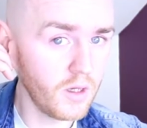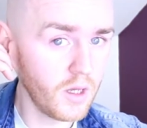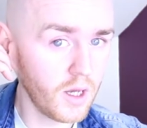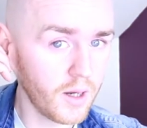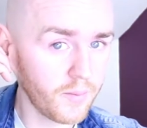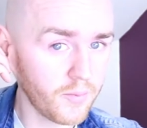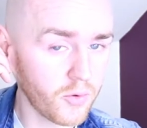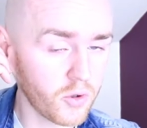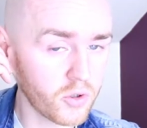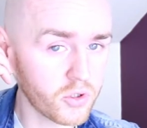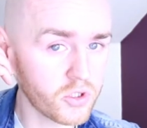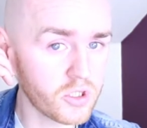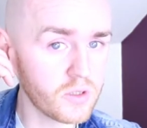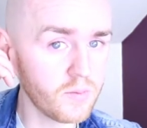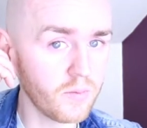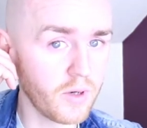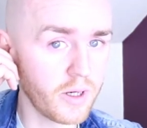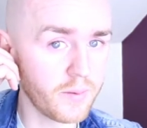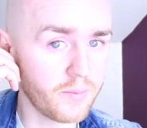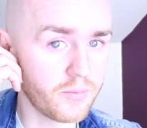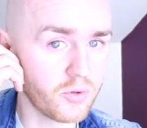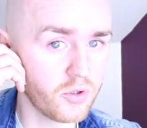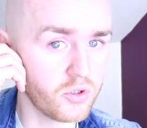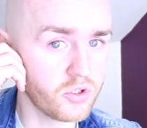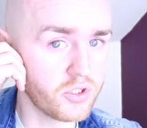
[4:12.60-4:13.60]
Person
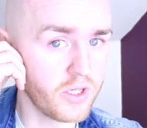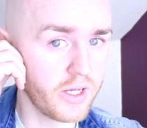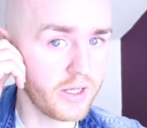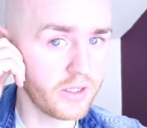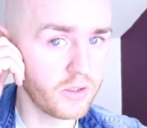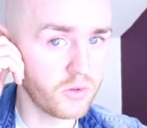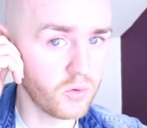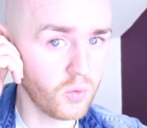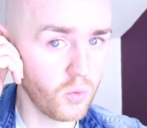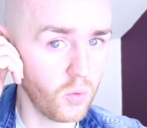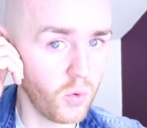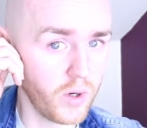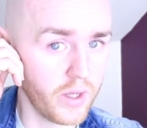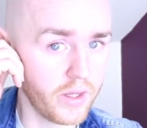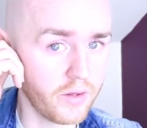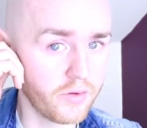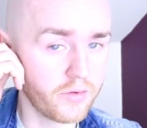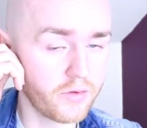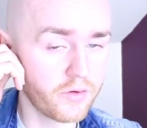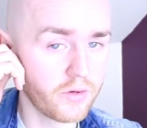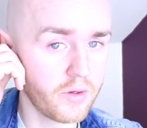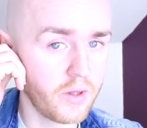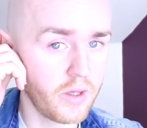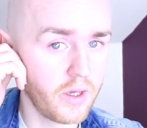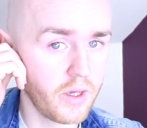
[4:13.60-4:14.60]
might present
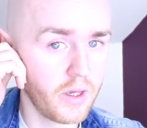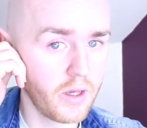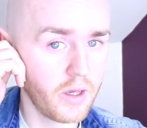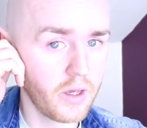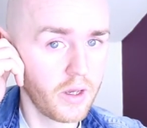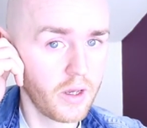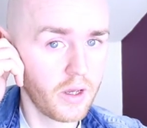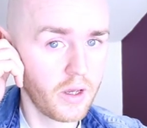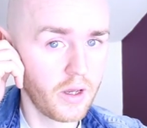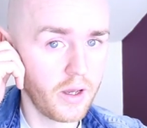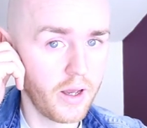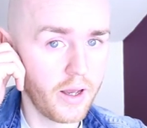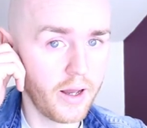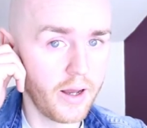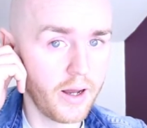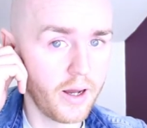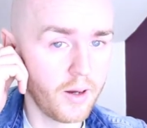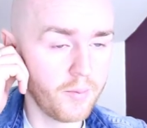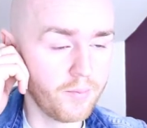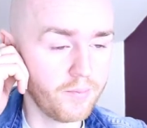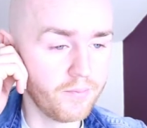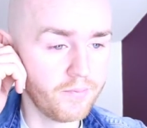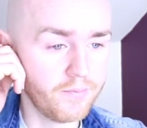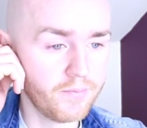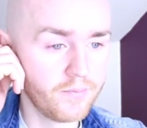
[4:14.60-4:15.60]
with,
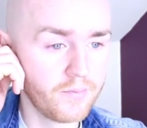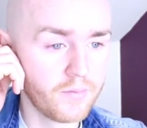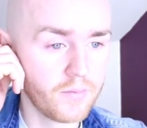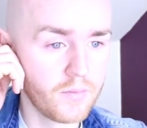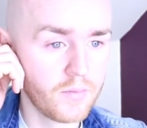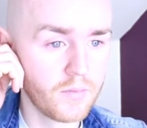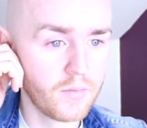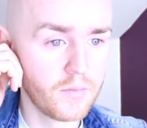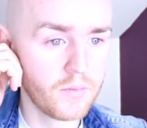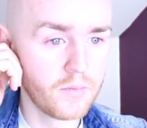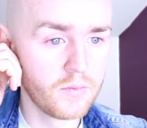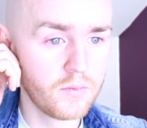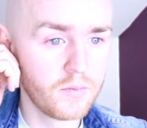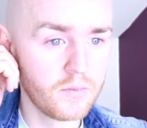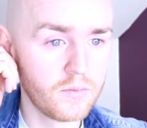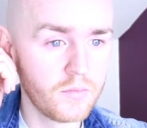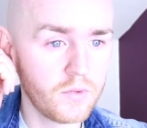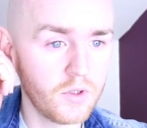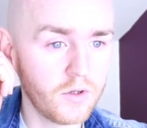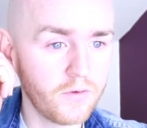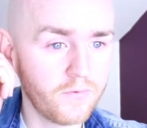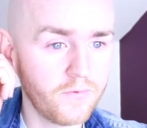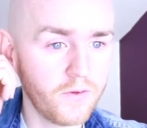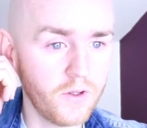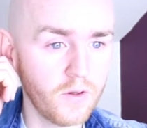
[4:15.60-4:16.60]
um,
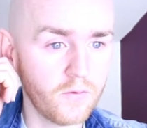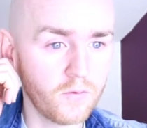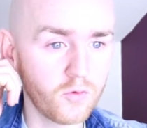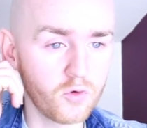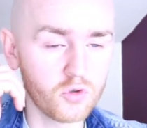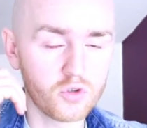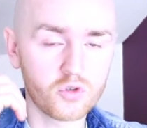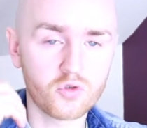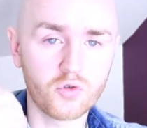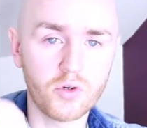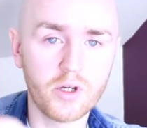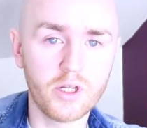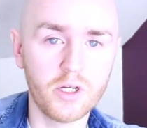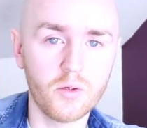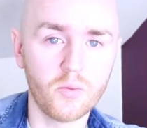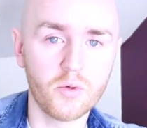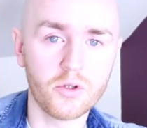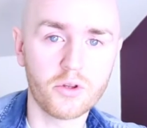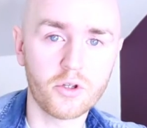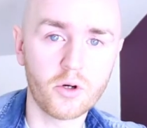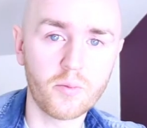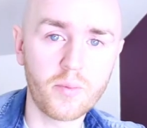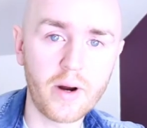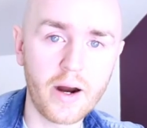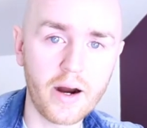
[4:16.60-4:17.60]
they feel frustrated with
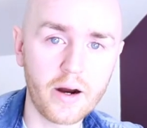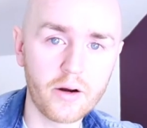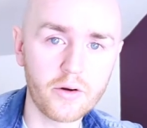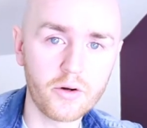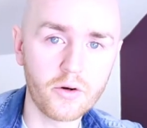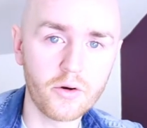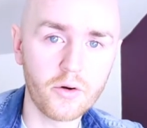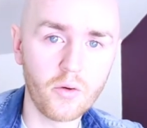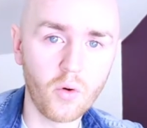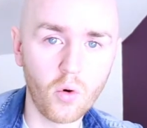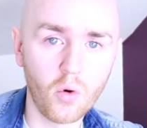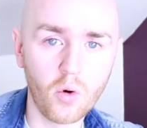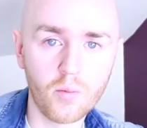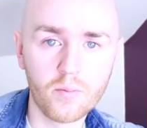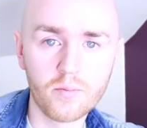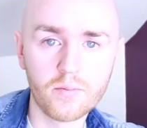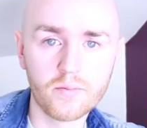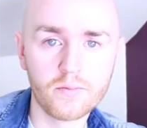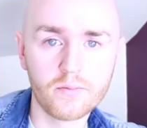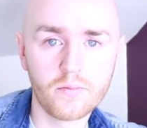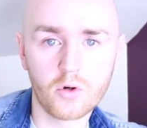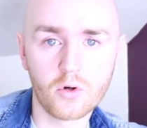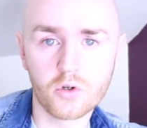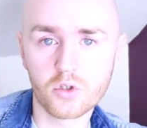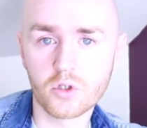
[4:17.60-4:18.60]
their partner at home
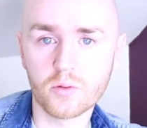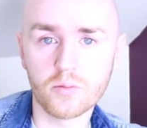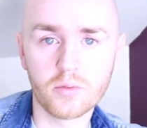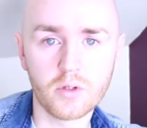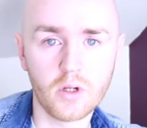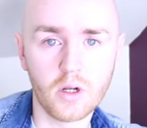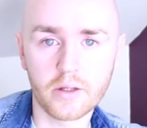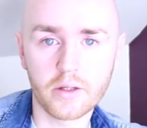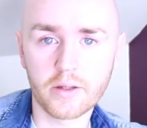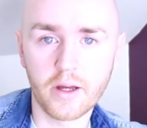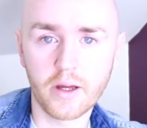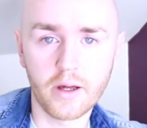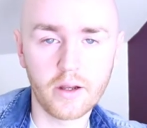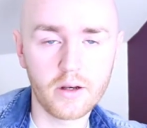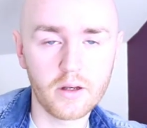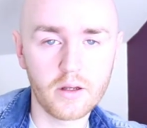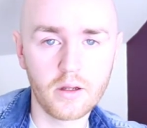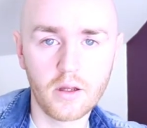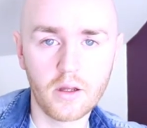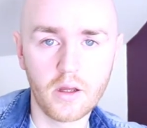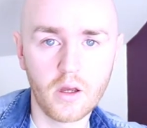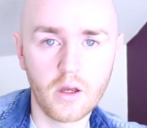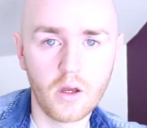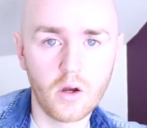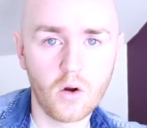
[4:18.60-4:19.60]
or something like that.
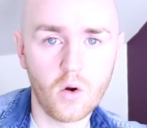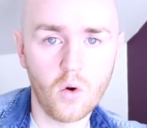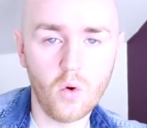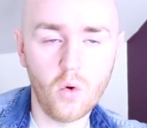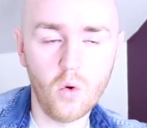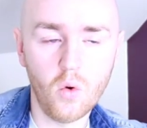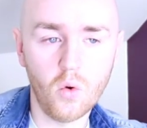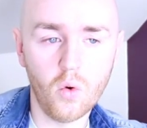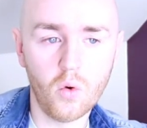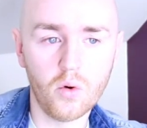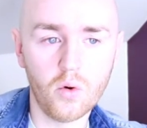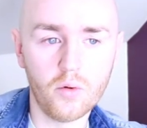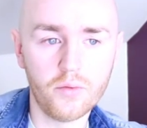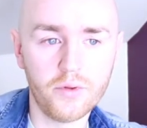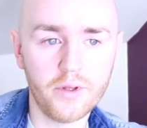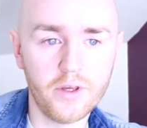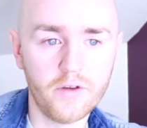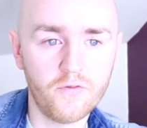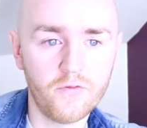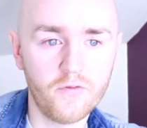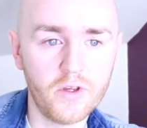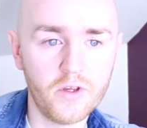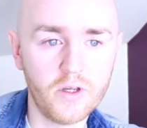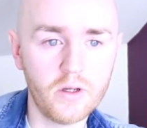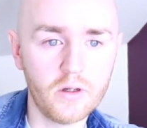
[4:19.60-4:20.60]
Or they
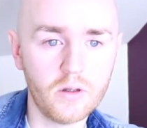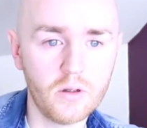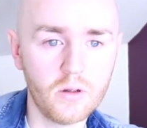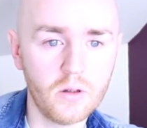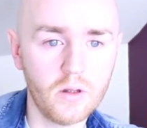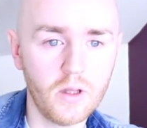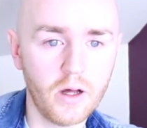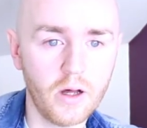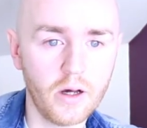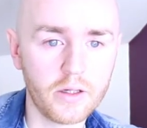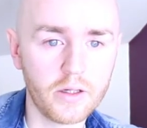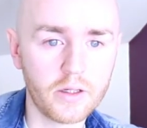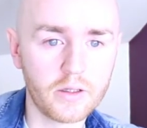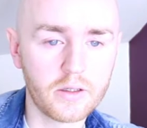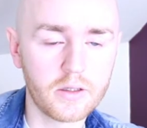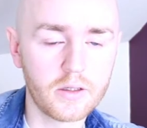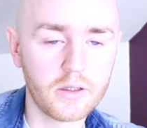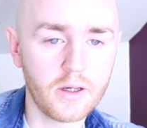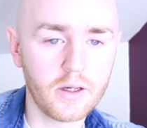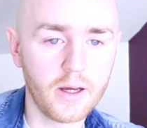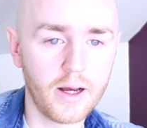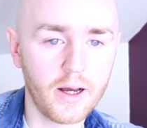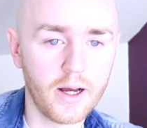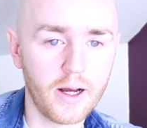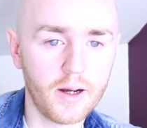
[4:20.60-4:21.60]
feel like
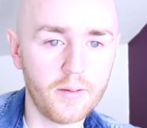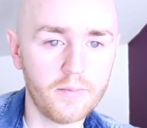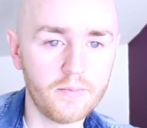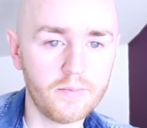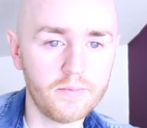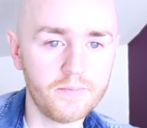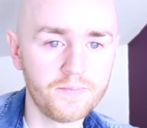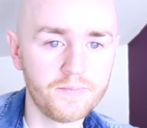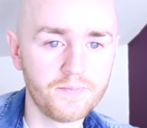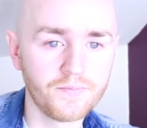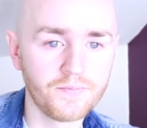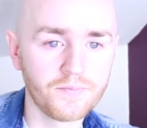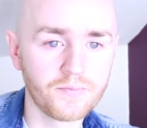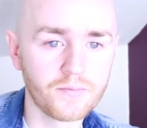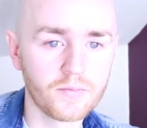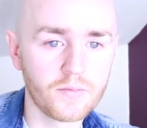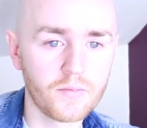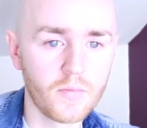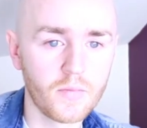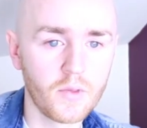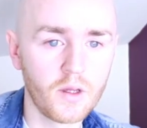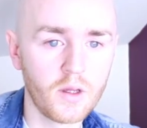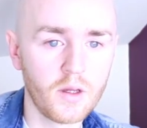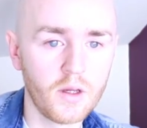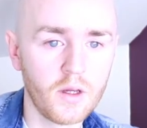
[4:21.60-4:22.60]
um,
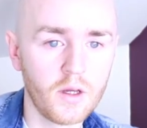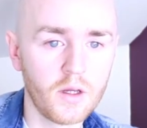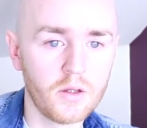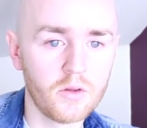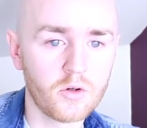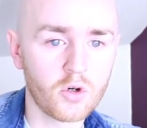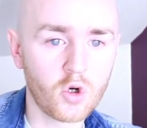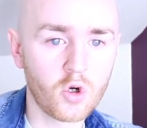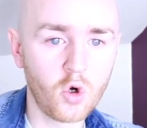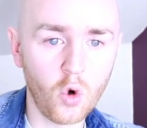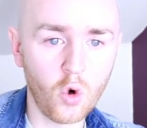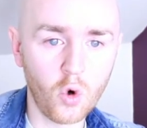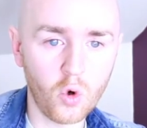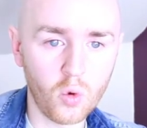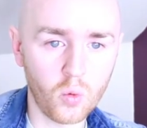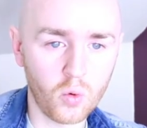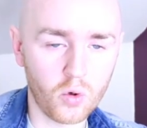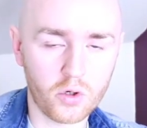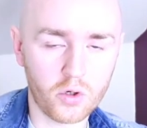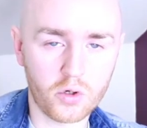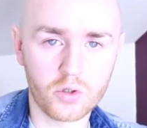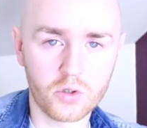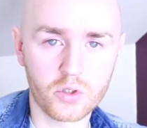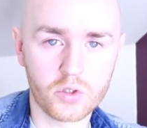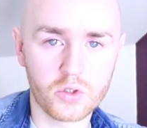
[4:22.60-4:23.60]
their
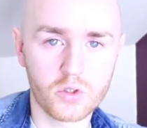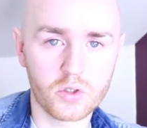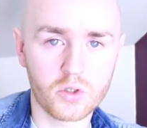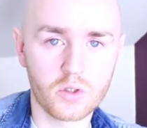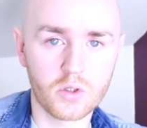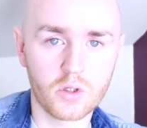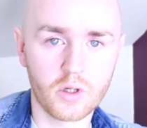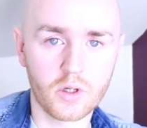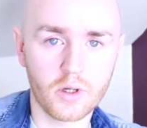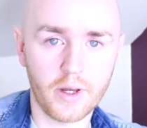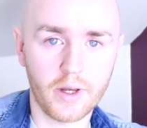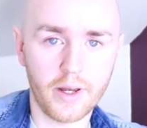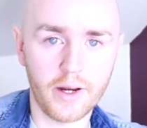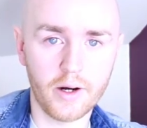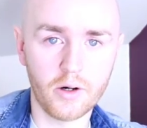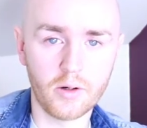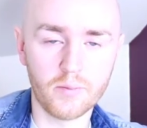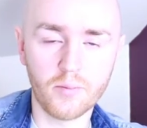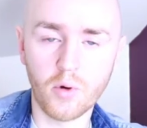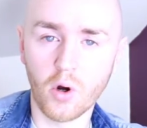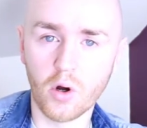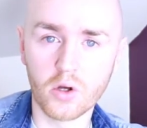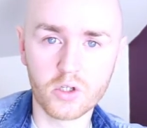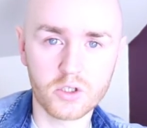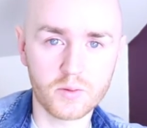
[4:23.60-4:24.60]
co-workers are
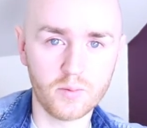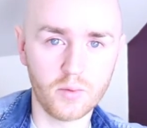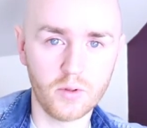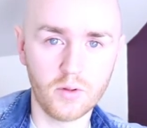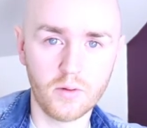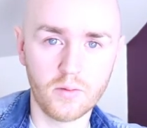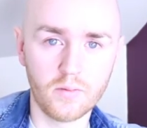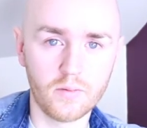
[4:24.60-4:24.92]
impossible.